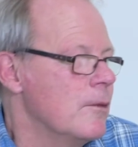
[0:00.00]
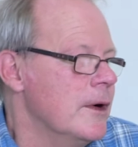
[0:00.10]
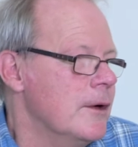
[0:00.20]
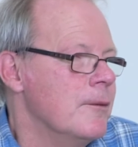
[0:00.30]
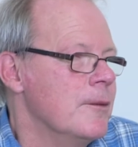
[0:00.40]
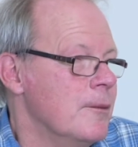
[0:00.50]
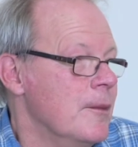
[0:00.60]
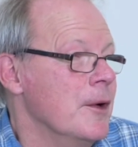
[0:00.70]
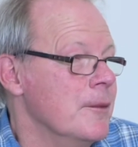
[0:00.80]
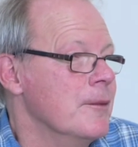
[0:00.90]
Well,
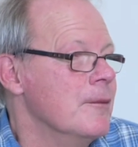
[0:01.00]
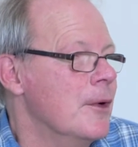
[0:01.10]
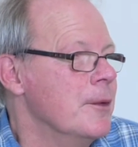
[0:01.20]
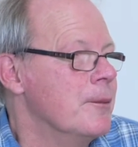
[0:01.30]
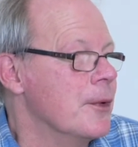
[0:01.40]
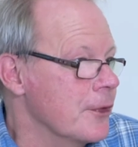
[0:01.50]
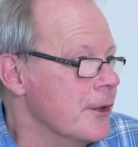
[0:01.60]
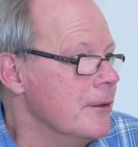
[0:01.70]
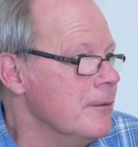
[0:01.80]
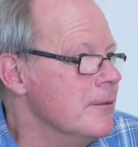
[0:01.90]
my
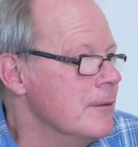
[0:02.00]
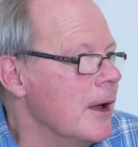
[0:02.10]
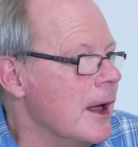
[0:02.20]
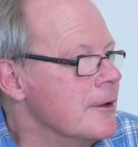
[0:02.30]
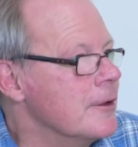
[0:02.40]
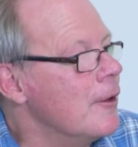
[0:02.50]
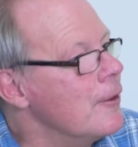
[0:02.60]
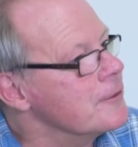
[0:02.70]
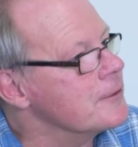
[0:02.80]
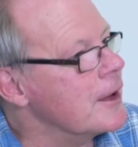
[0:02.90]
brother had a
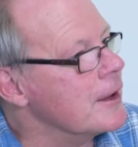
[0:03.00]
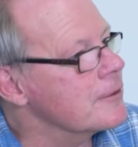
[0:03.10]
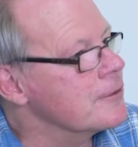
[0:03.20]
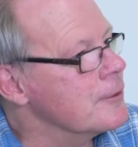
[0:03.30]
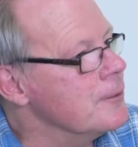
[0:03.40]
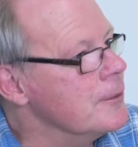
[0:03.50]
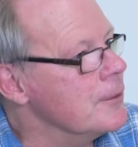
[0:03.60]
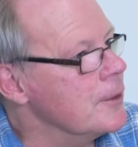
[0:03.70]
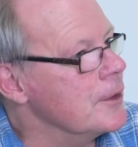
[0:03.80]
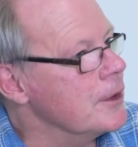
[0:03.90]
heart attack
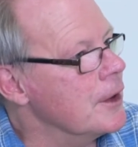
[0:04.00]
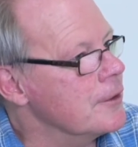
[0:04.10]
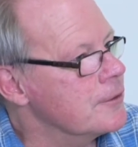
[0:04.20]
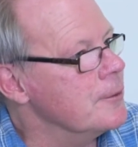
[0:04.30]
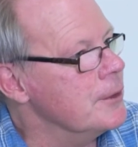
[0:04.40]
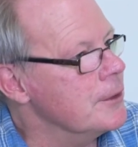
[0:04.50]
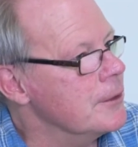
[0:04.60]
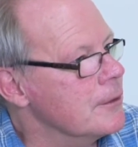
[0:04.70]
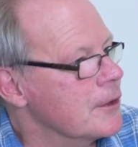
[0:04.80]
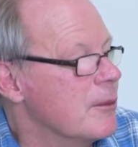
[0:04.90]
some
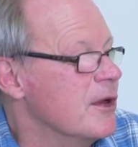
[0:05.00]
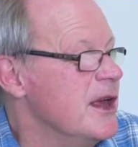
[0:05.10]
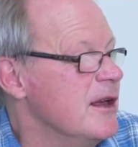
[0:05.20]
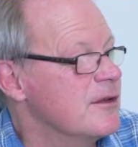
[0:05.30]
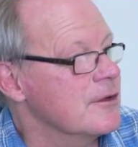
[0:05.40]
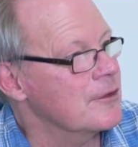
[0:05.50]
couple of years or